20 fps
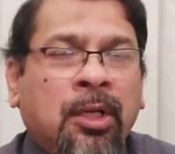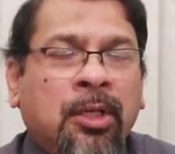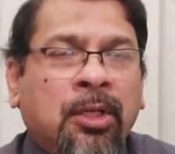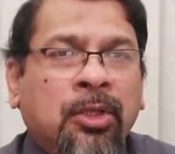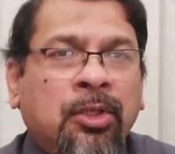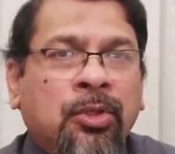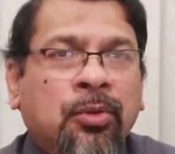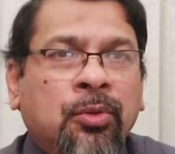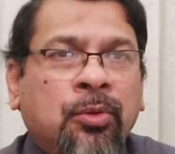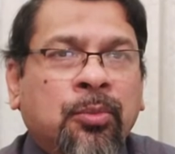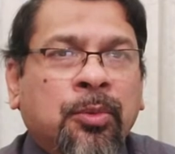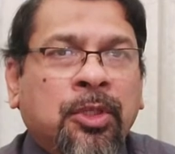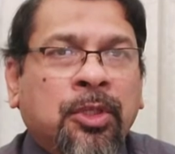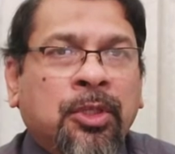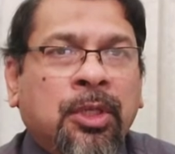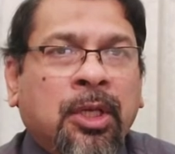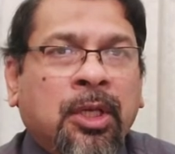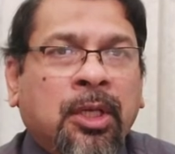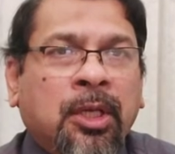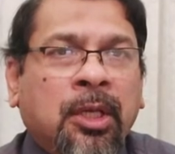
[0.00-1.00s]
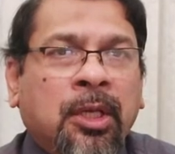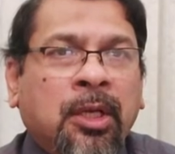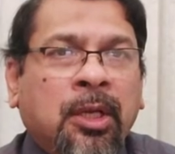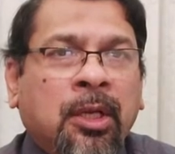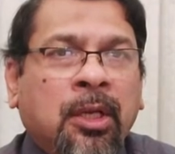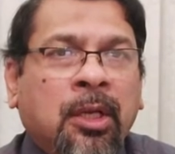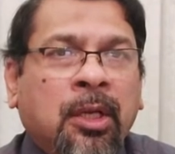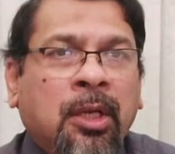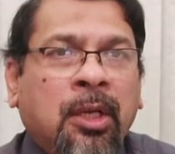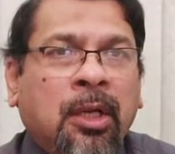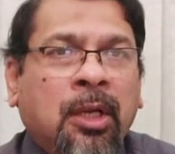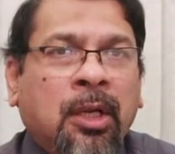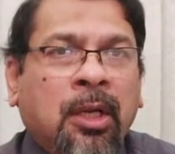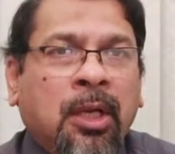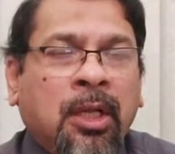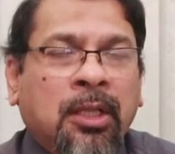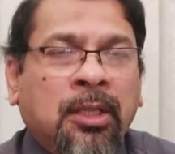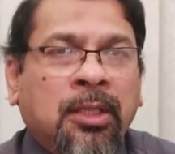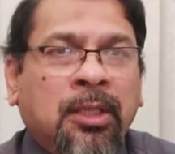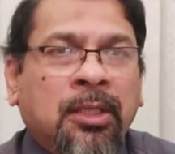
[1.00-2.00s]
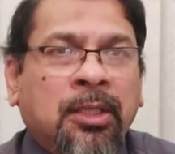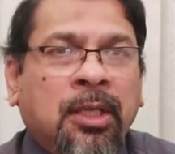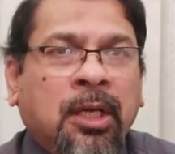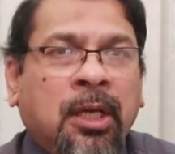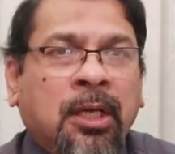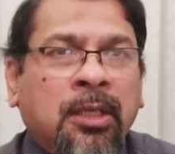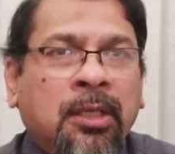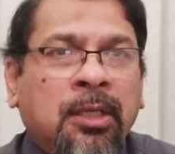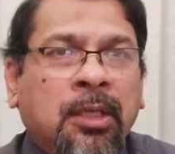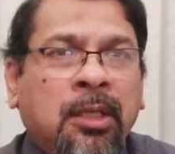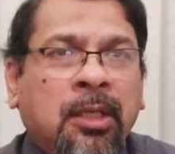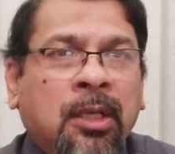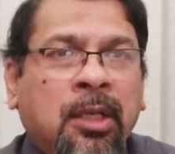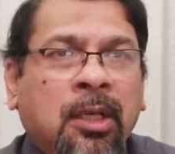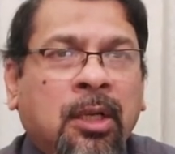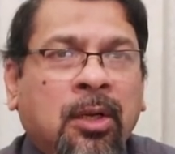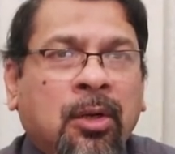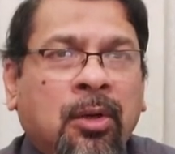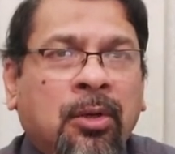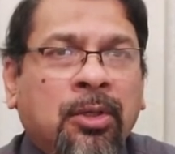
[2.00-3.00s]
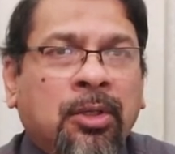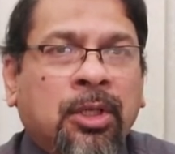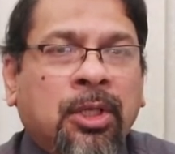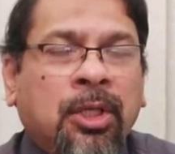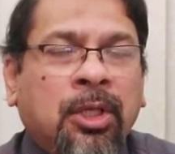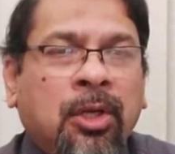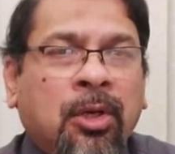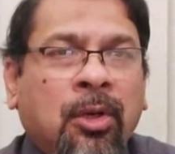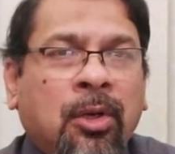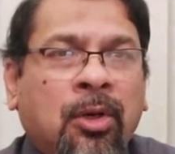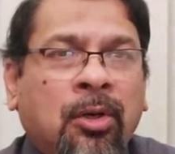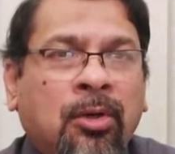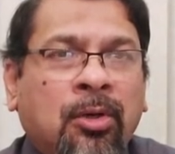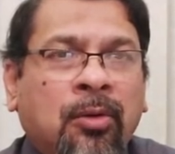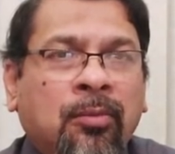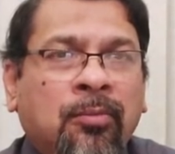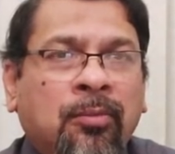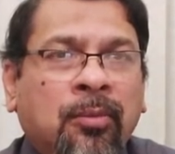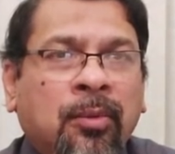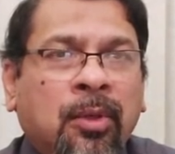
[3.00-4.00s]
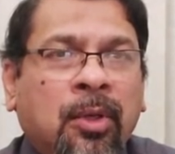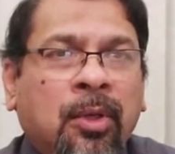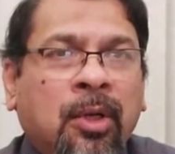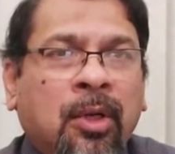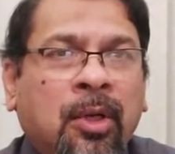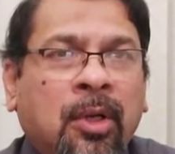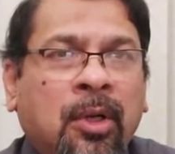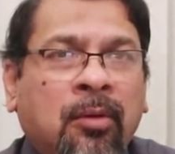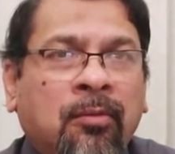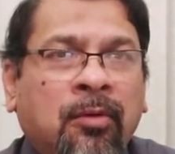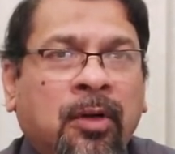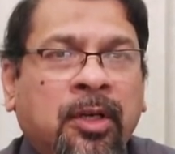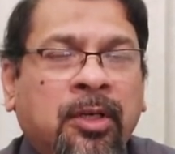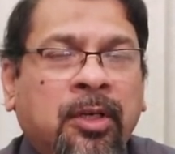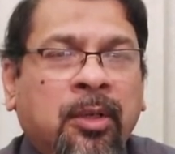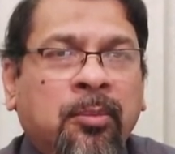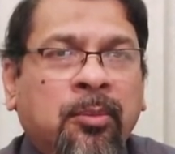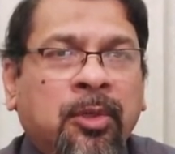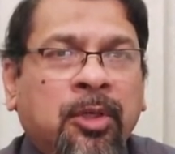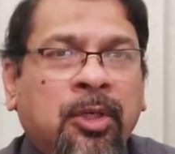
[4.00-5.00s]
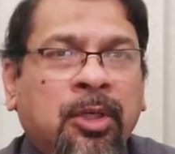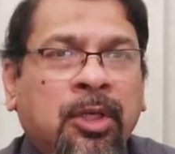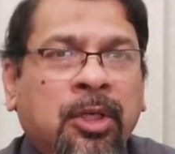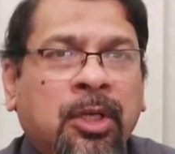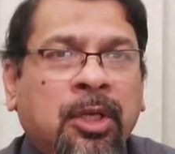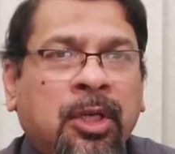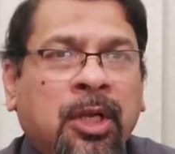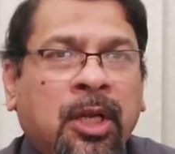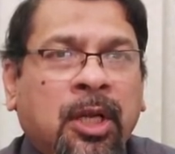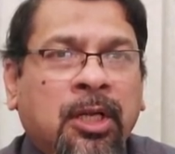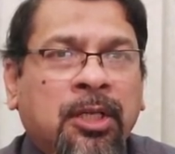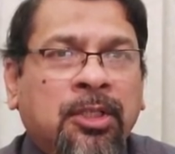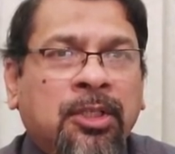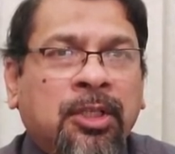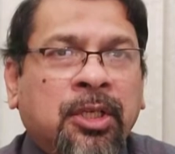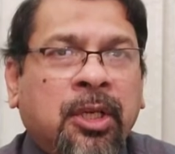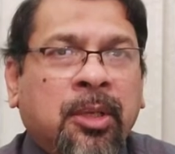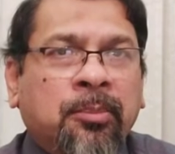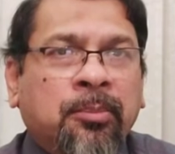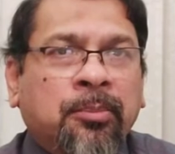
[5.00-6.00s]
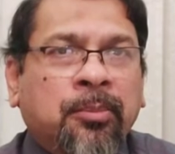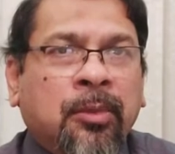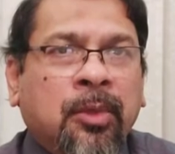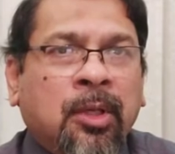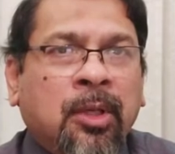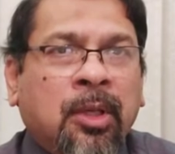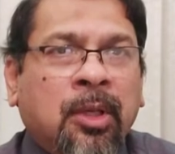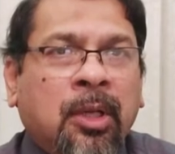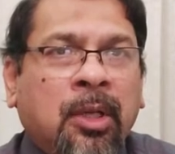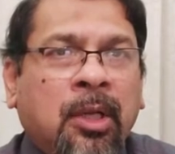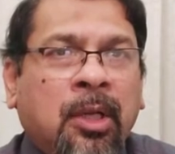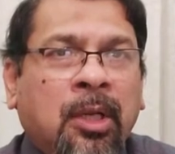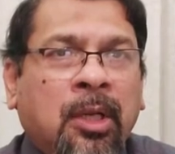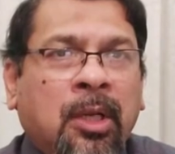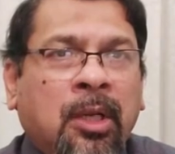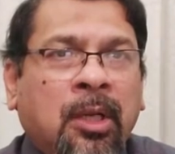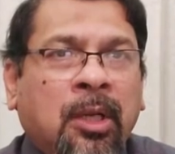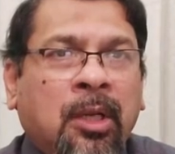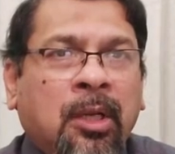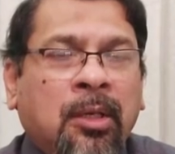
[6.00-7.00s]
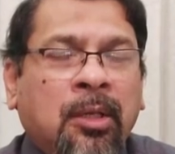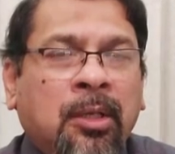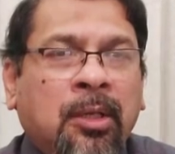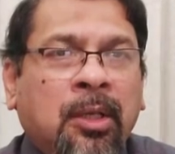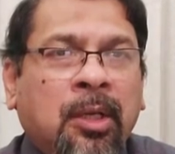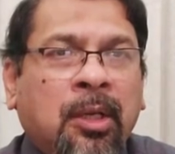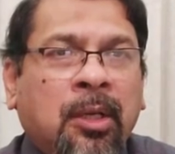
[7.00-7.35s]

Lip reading: He should be taking healthy diet containing lot of vitamin D, calcium, and